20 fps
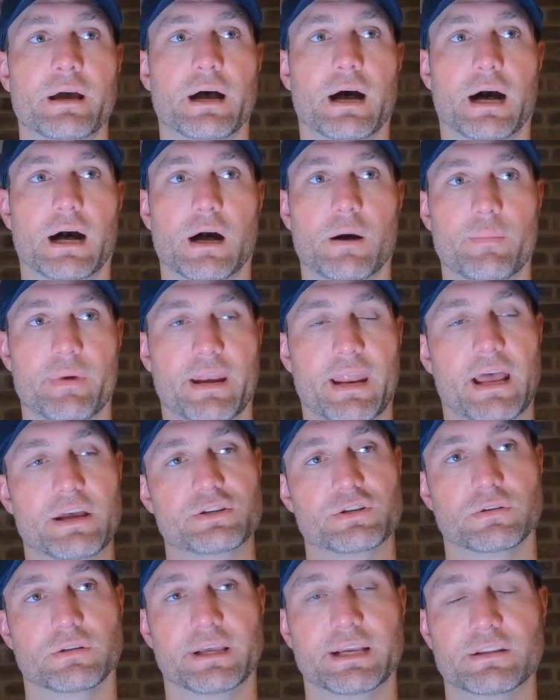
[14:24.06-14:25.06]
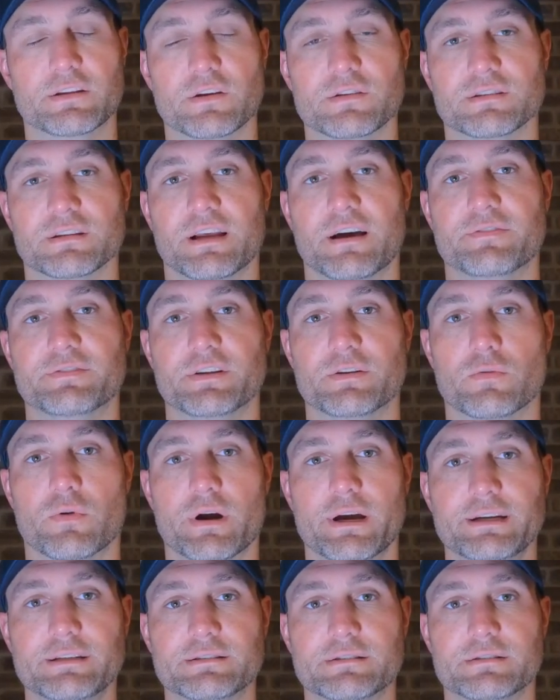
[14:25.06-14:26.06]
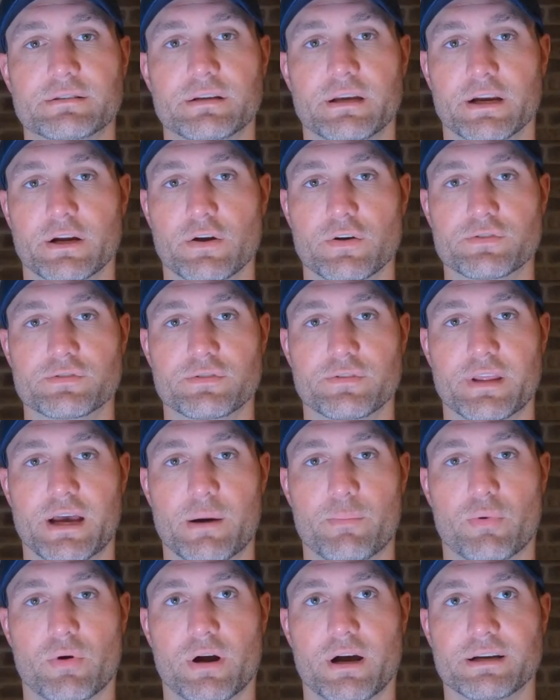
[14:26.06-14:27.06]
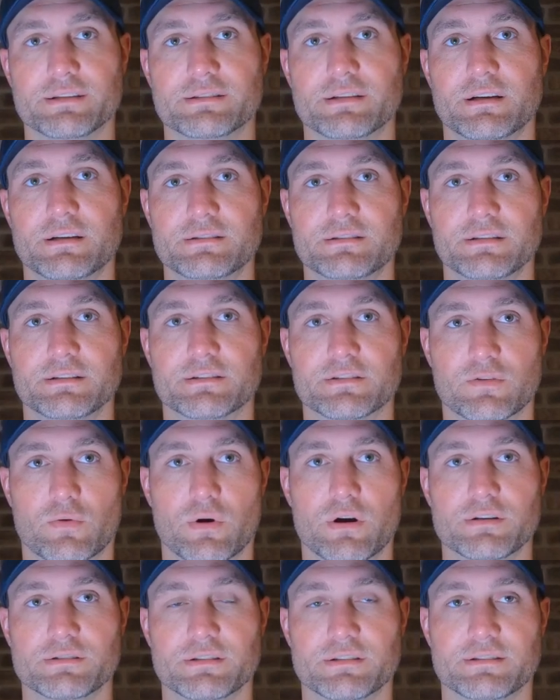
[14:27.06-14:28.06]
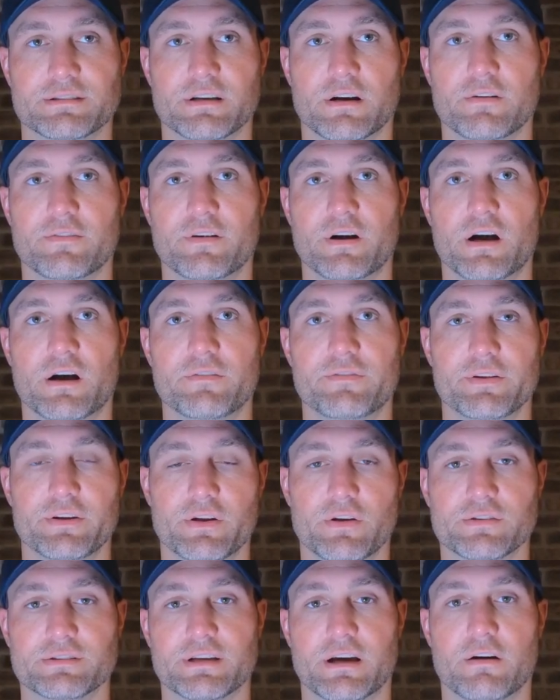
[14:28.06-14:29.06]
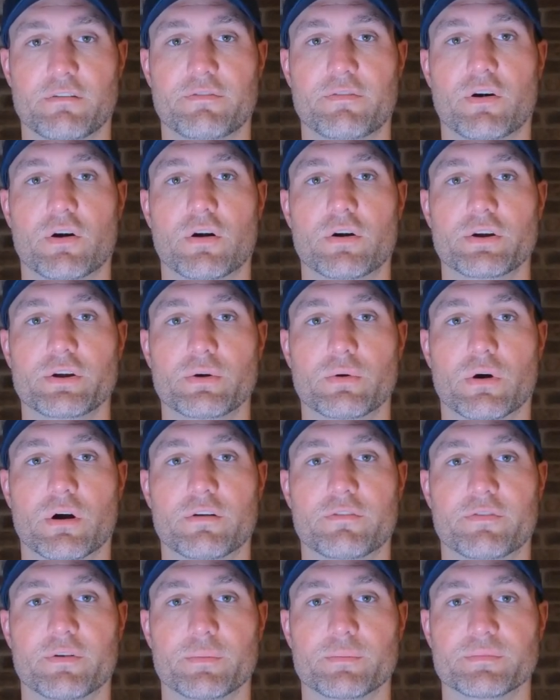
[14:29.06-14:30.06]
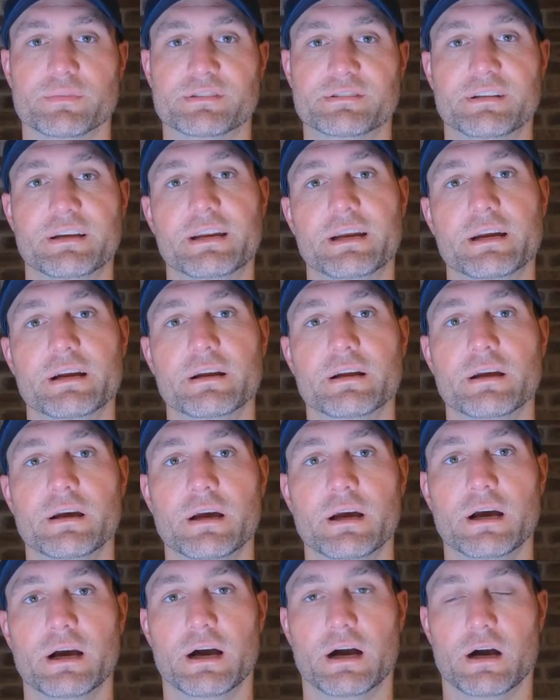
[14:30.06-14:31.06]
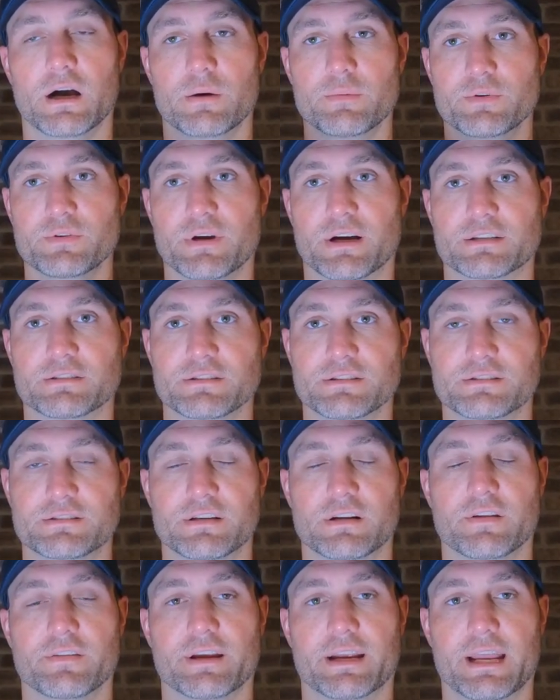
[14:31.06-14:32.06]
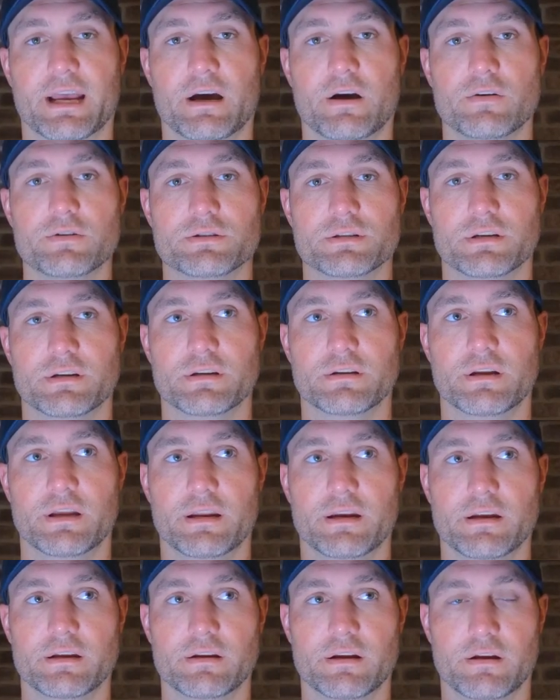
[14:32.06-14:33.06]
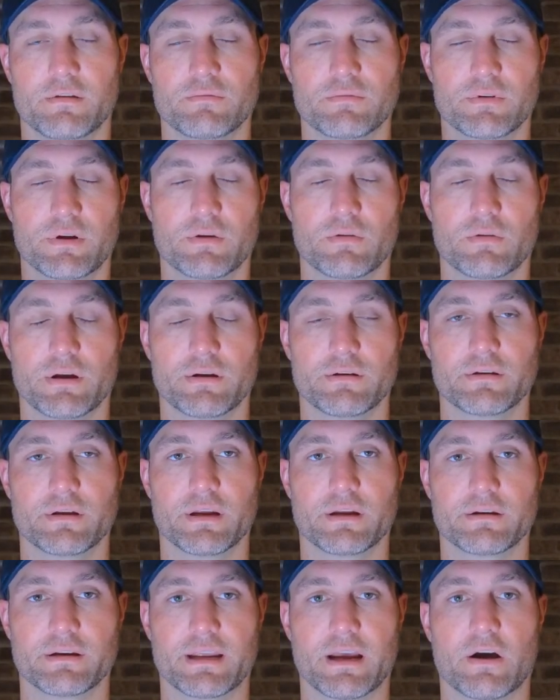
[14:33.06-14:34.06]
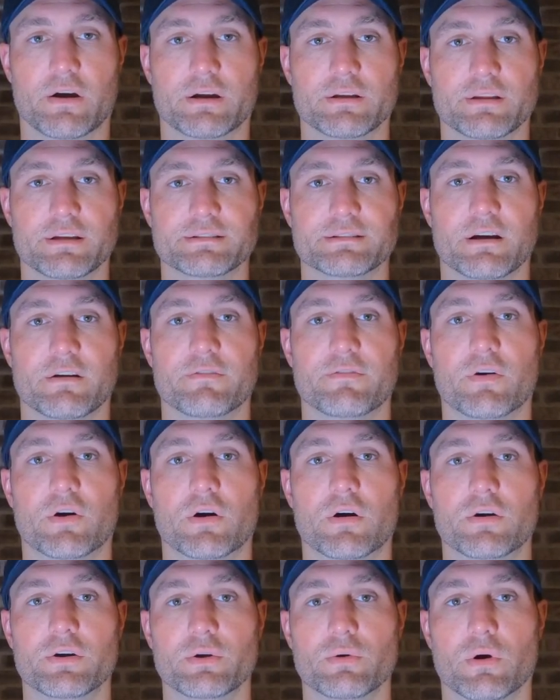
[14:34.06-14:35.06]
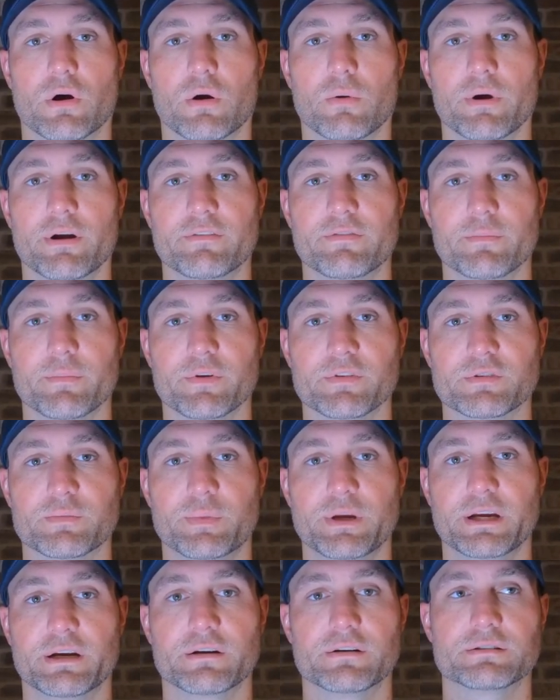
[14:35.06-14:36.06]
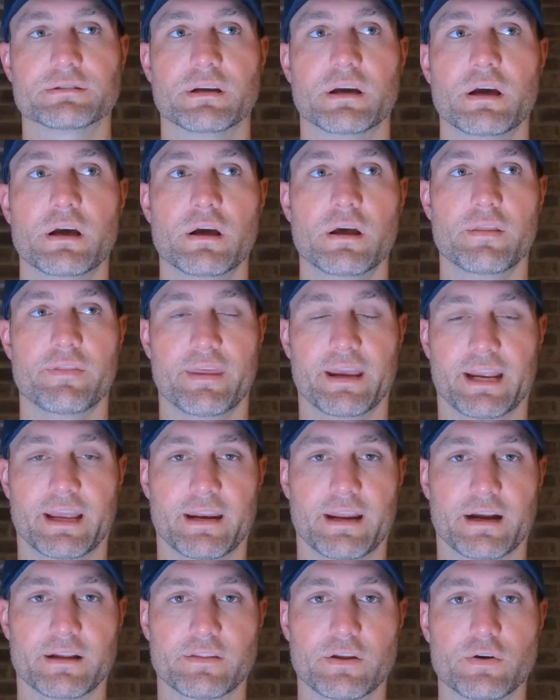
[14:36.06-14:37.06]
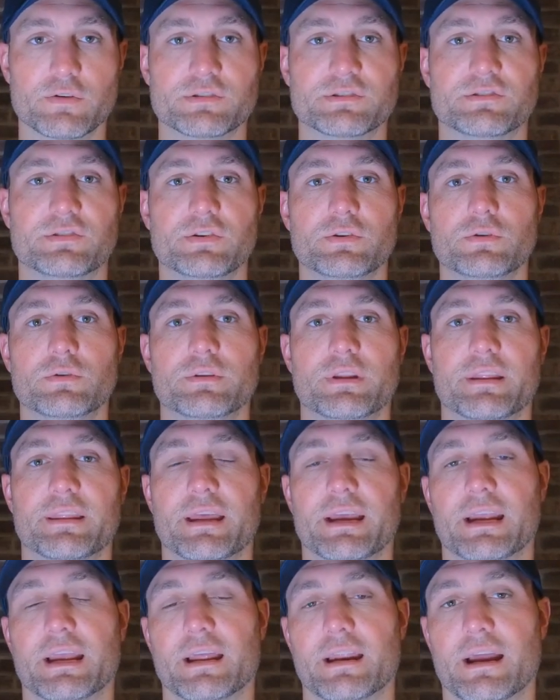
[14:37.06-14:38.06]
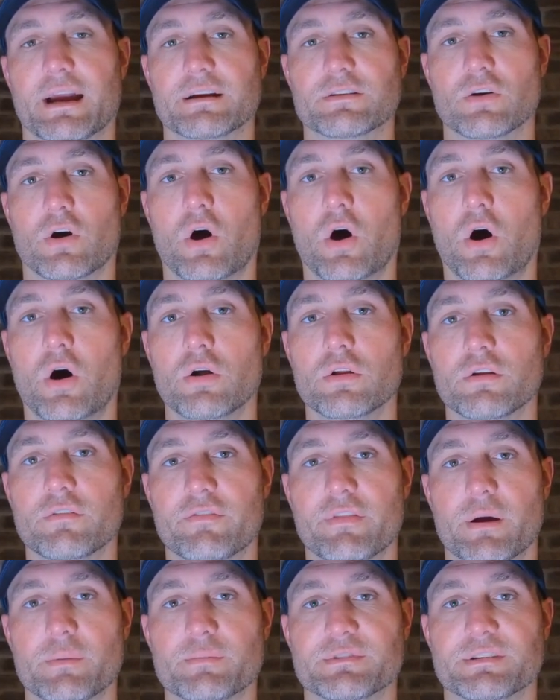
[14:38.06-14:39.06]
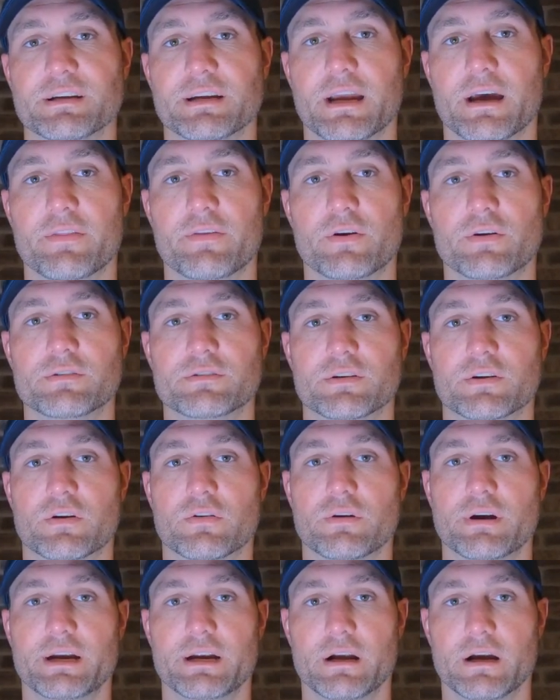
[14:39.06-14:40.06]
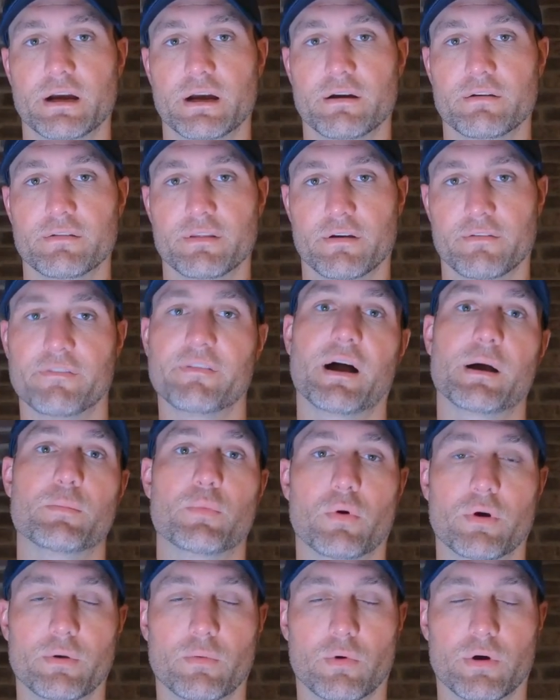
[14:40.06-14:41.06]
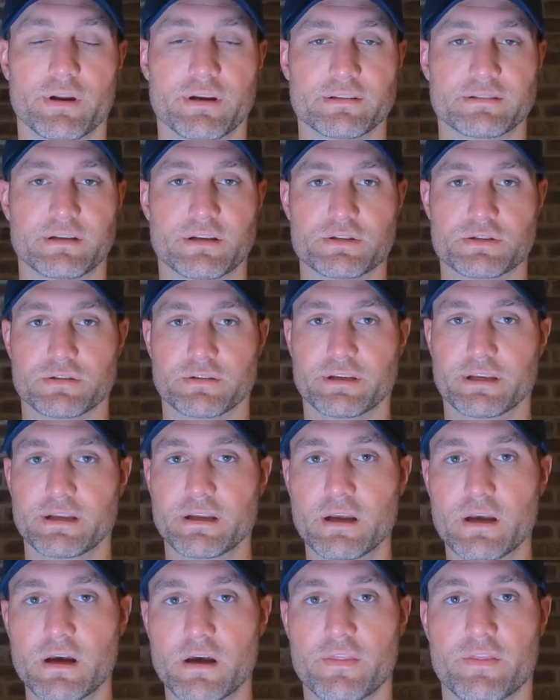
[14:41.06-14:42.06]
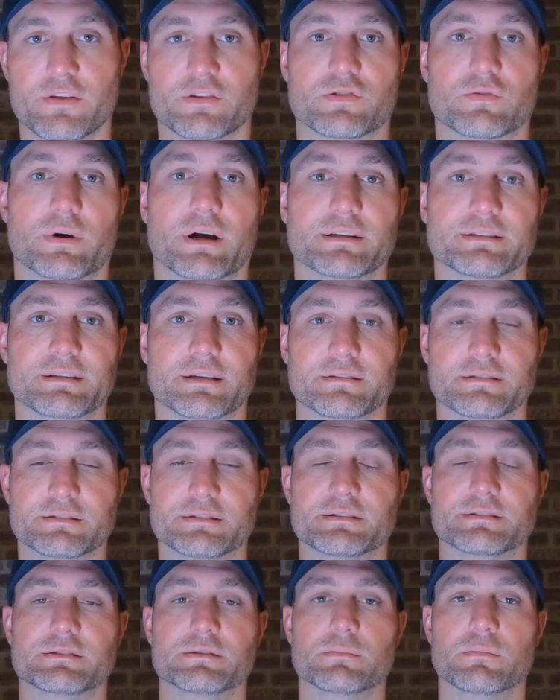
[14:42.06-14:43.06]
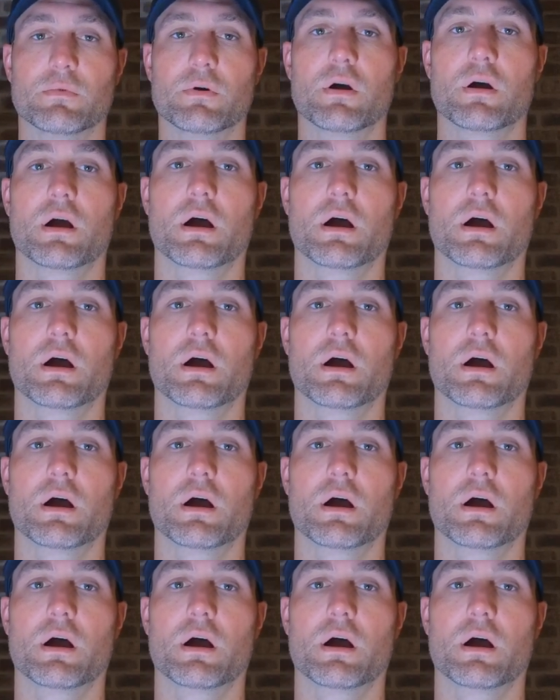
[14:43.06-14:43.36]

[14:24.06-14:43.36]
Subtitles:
And as you link those left and rights, it goes through that process. It squares itself off. It knows how far you are from sitting. You actually sit on the couch and it calculates how far you are away from those speakers. They connect those two, then they connect all of them together to create a 5.1, essentially the surround sound system